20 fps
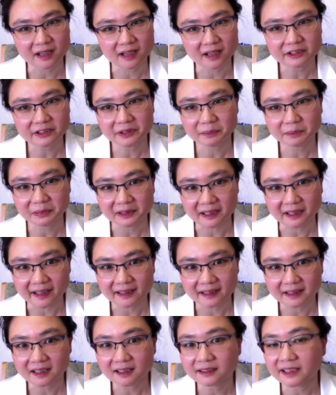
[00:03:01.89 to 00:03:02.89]
draws for
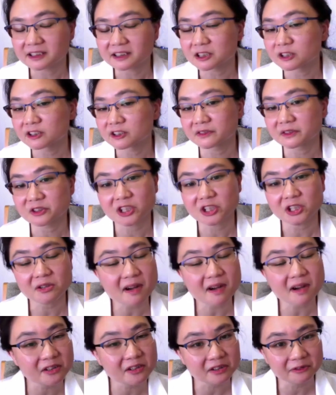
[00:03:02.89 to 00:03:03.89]
blood, collected over
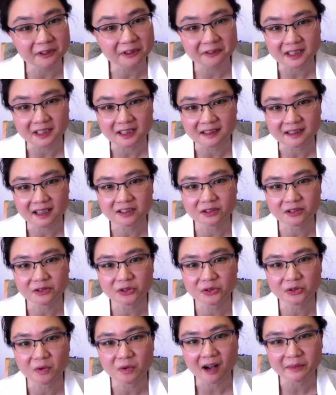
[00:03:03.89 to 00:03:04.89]
250 nasal
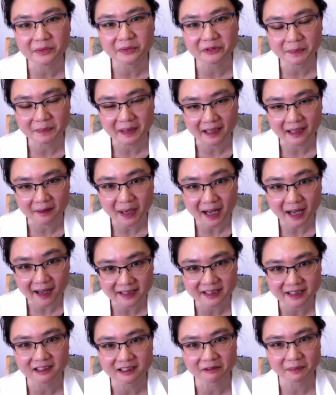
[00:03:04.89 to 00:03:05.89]
swabs from
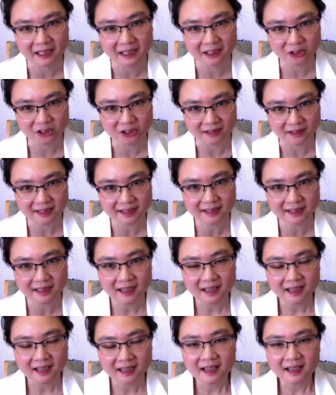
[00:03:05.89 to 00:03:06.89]
positive patients.